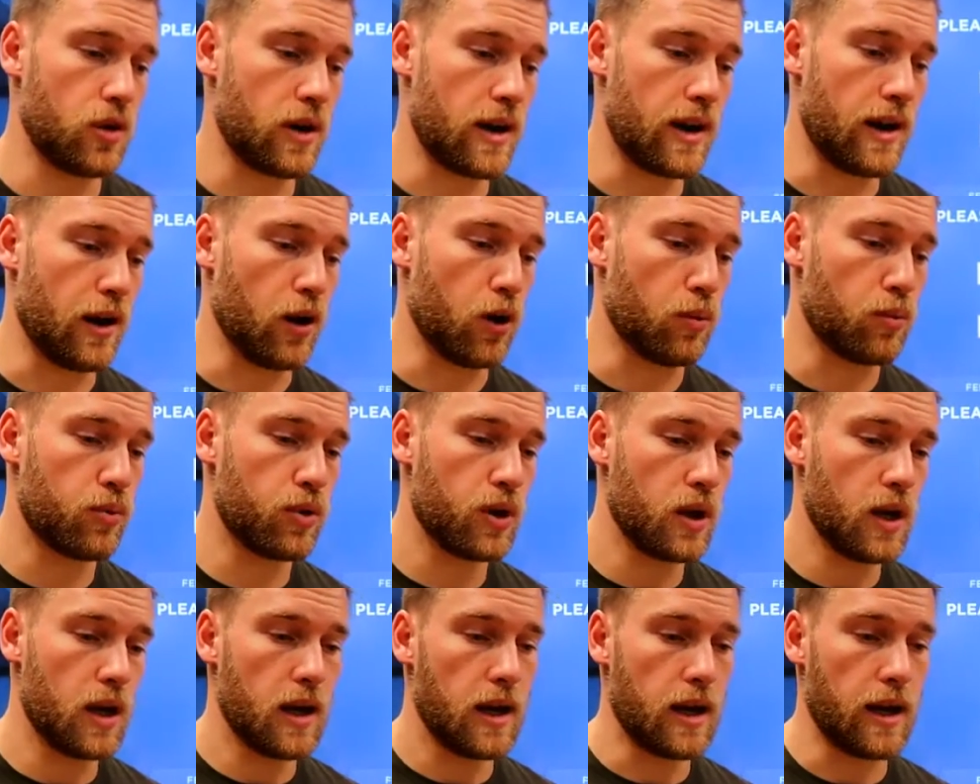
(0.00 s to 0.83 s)
help
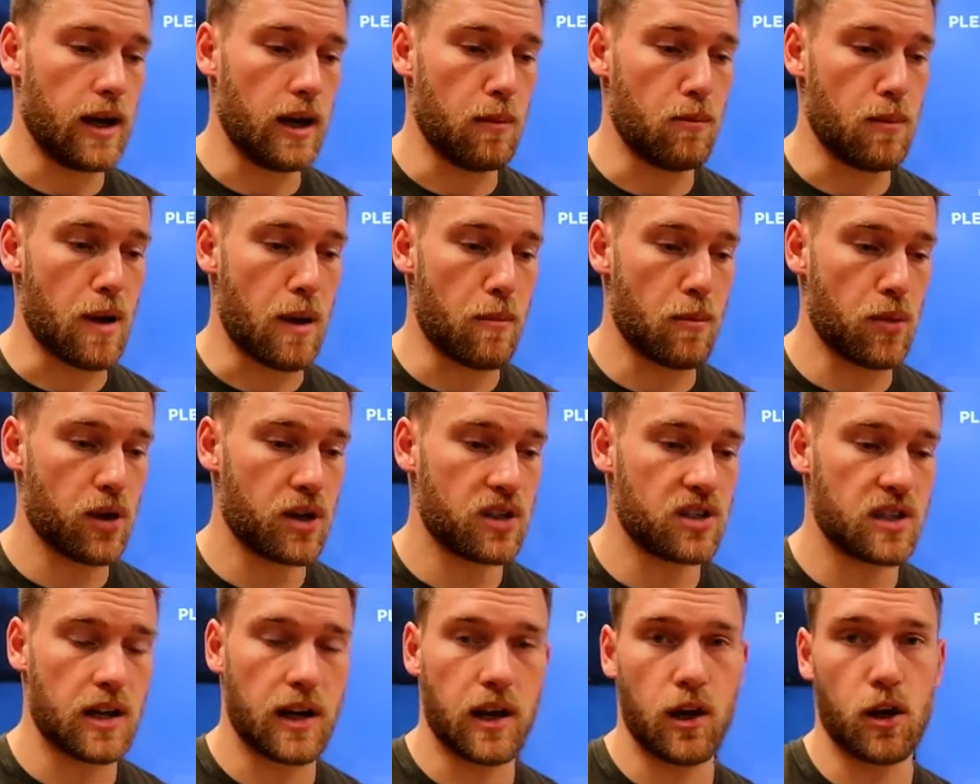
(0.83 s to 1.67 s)
a member
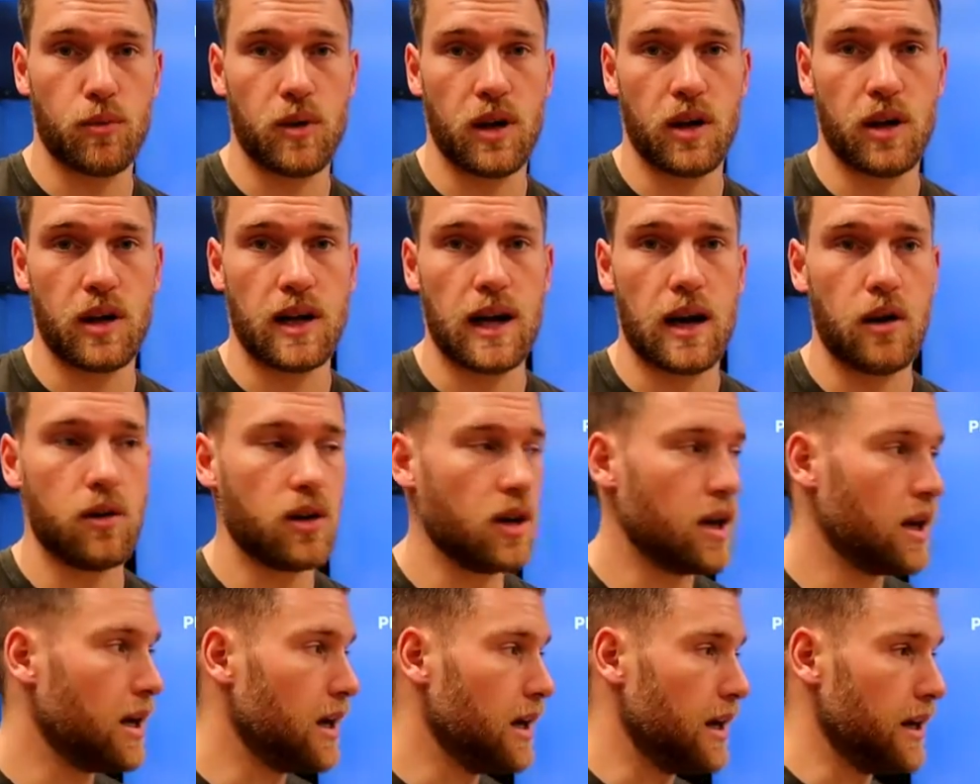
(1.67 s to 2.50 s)
setting up their account,